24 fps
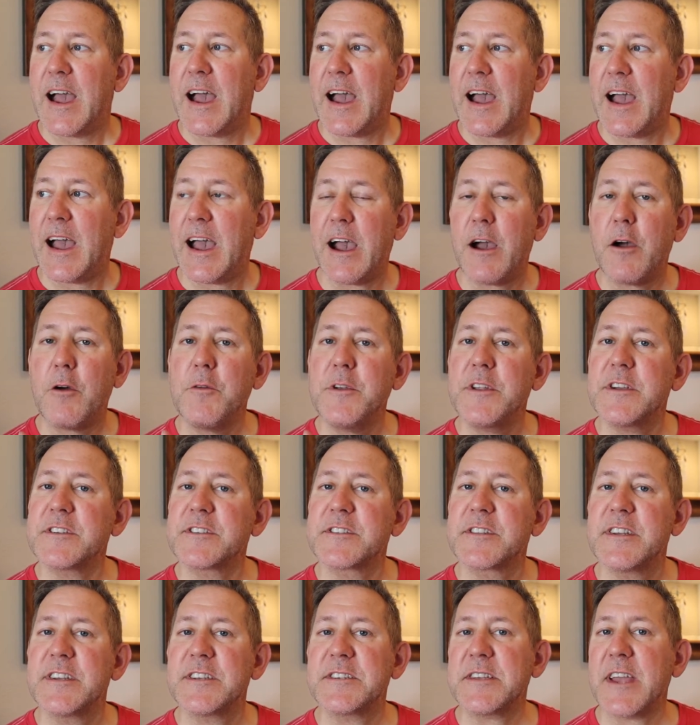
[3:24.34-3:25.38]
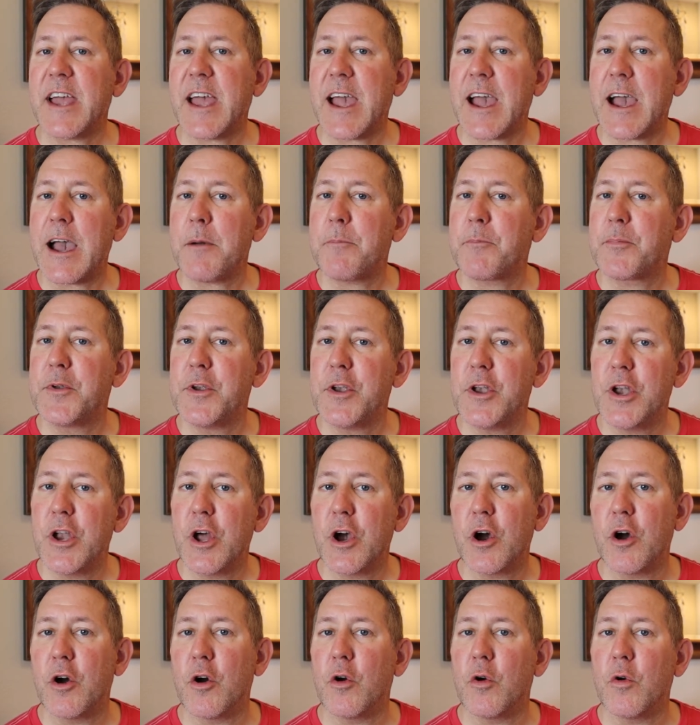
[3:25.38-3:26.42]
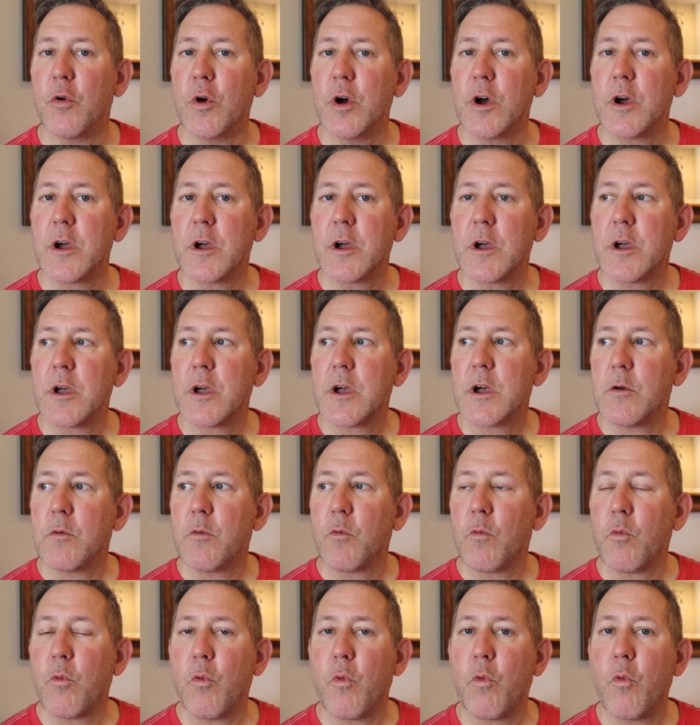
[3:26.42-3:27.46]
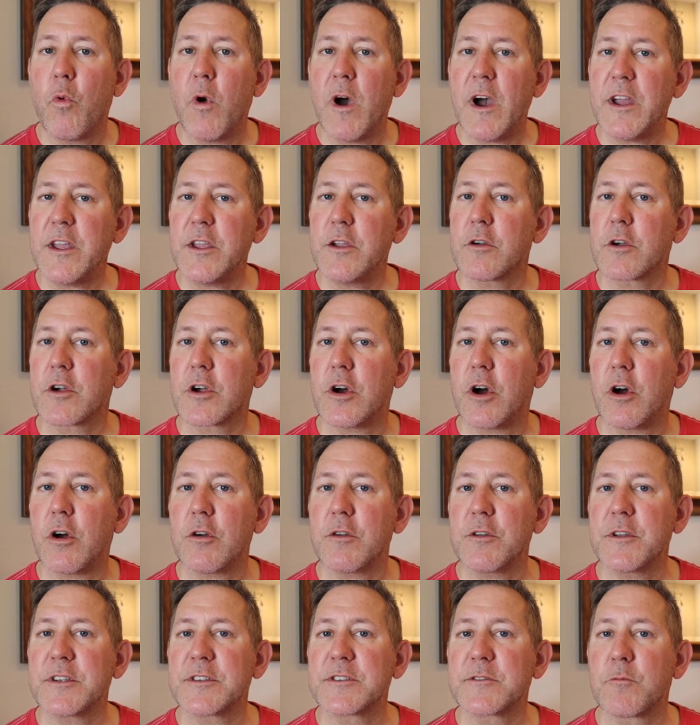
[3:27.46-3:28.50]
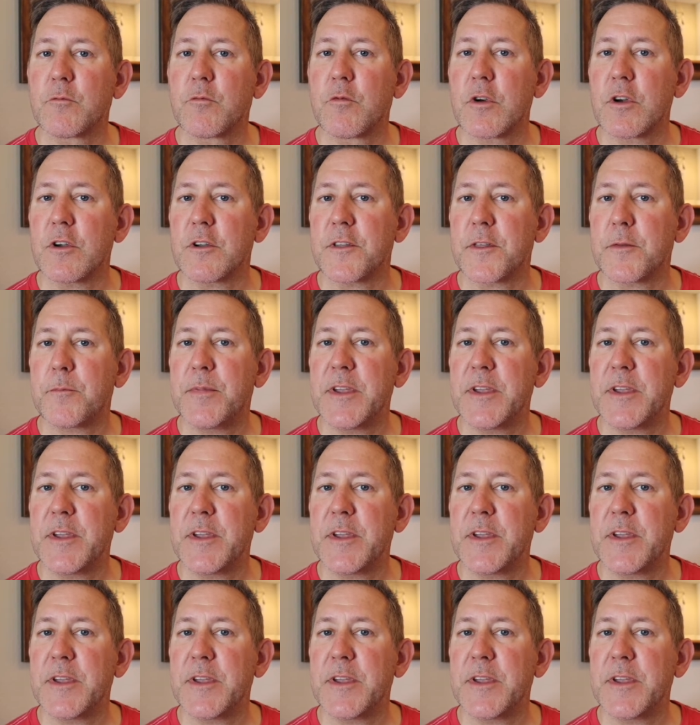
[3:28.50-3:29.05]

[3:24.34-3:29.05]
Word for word: how does this app know what your card is worth?